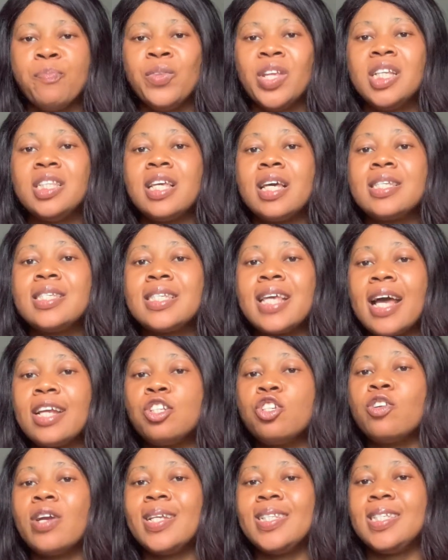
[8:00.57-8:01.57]
the
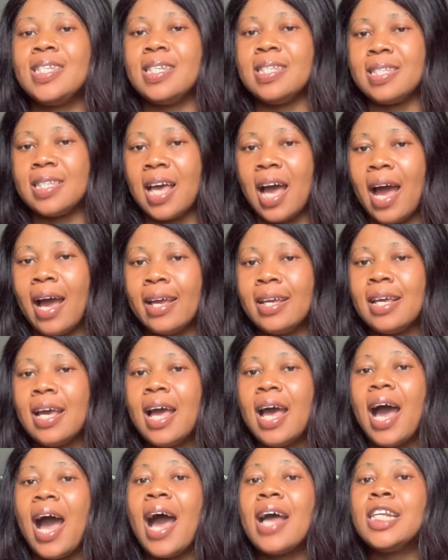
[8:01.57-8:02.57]
search rate is high
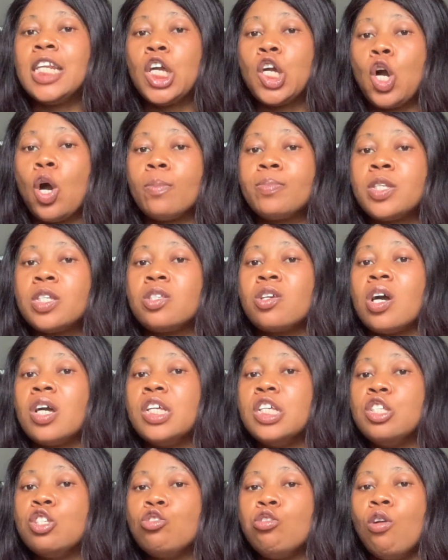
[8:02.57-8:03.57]
and the competitor
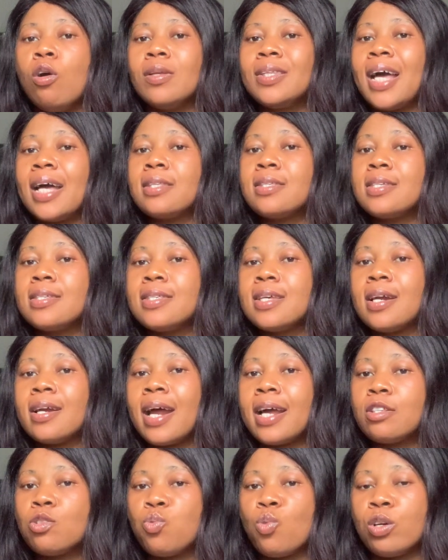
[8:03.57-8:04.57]
is low, that is the
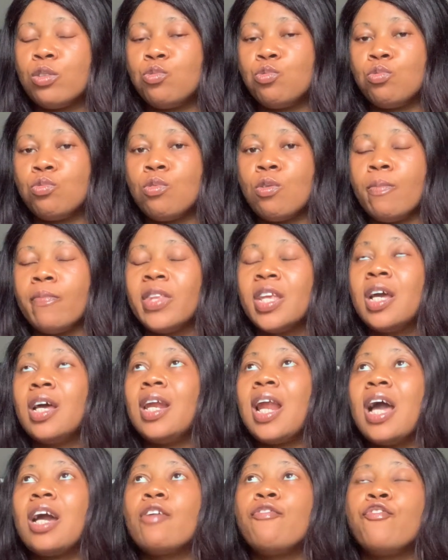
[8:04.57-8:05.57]
right one to go.
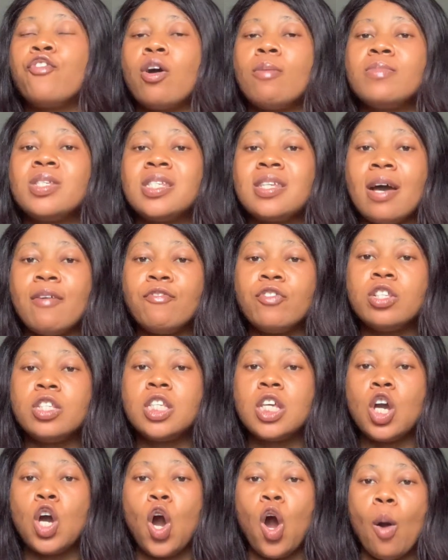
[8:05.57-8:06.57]
Like from
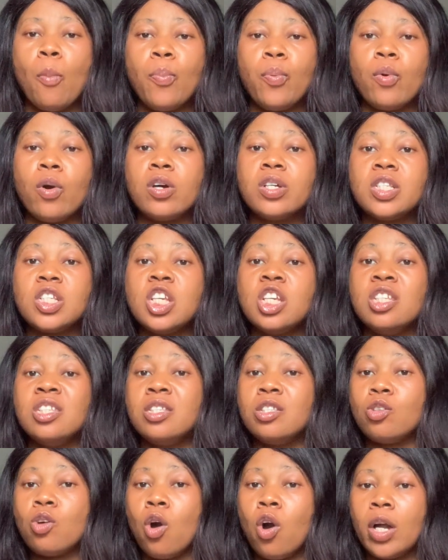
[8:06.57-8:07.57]
70 upwards
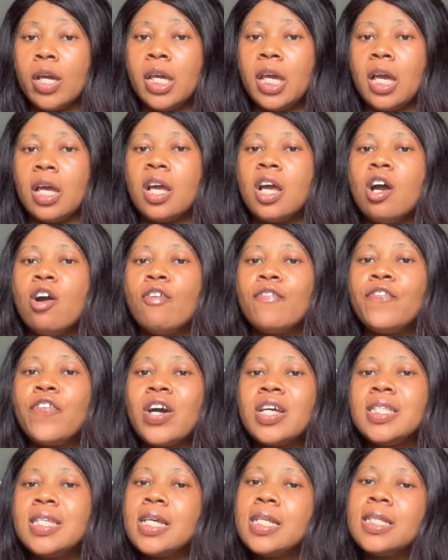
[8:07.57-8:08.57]
is okay,
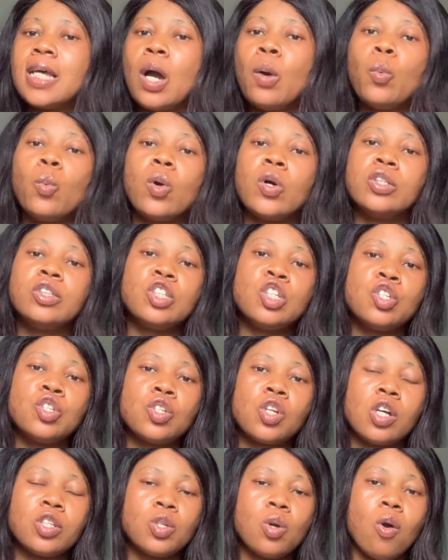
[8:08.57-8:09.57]
40 downward is
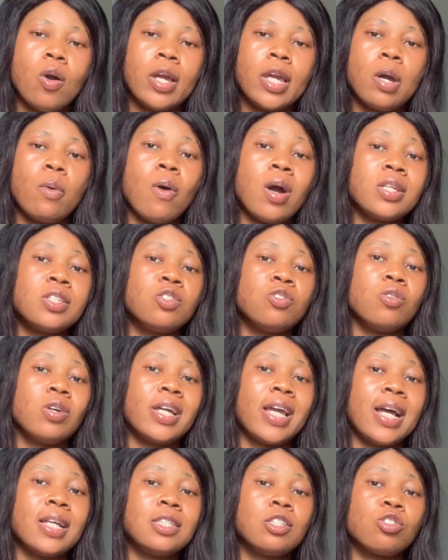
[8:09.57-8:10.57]
not okay. Once you
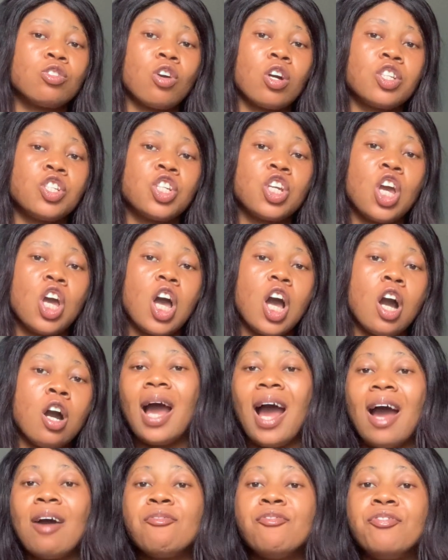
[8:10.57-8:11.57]
get such
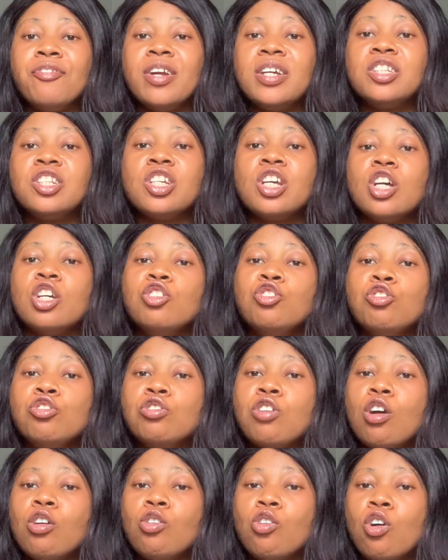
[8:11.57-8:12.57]
average, you
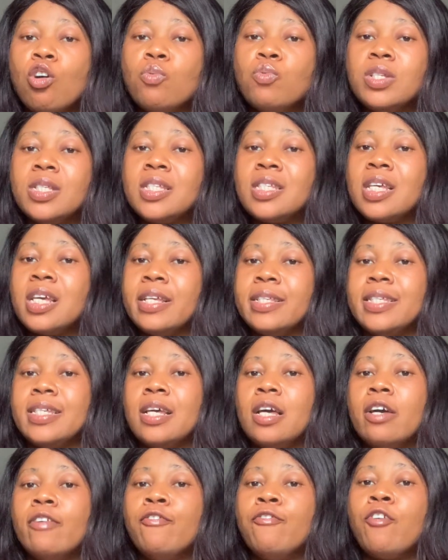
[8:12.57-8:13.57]
don't go with it.
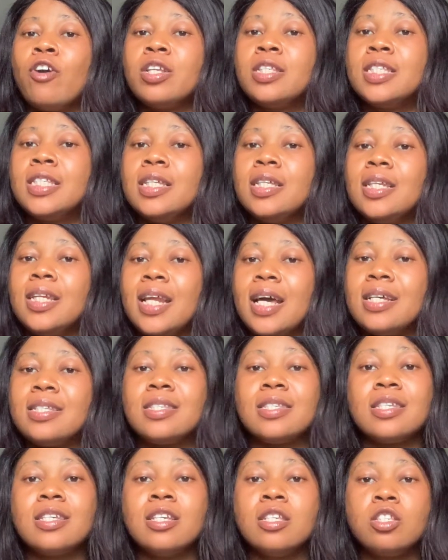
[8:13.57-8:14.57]
40
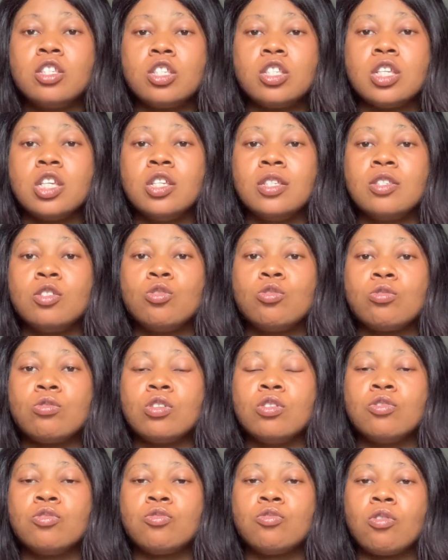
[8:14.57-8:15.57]
less
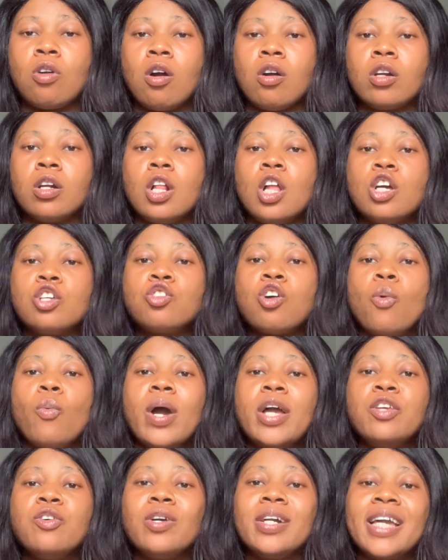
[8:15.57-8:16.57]
is strong. So
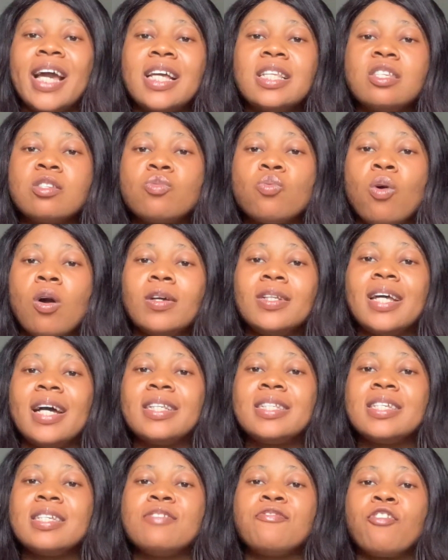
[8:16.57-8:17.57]
when you get one
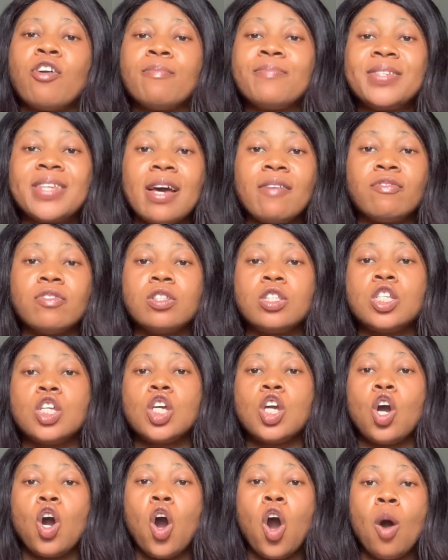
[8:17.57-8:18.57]
that is from
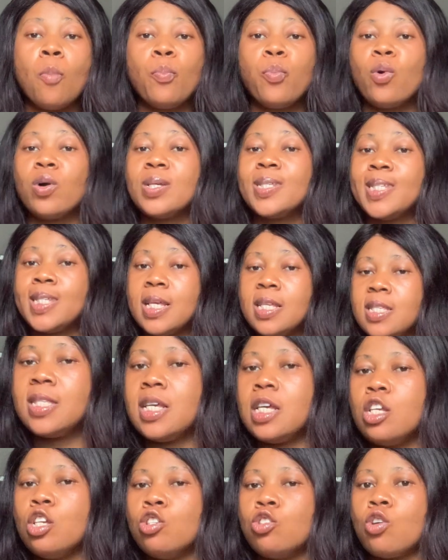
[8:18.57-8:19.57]
70 upwards, 60
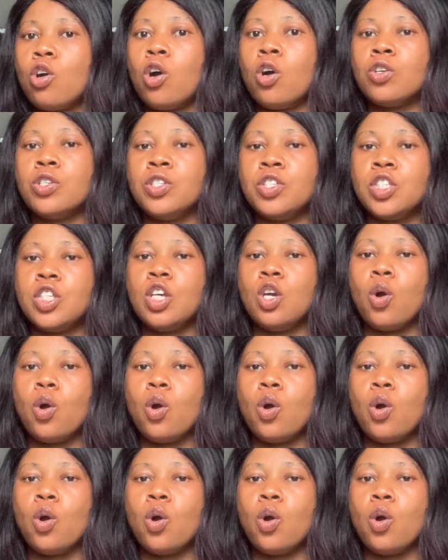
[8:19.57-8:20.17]
is still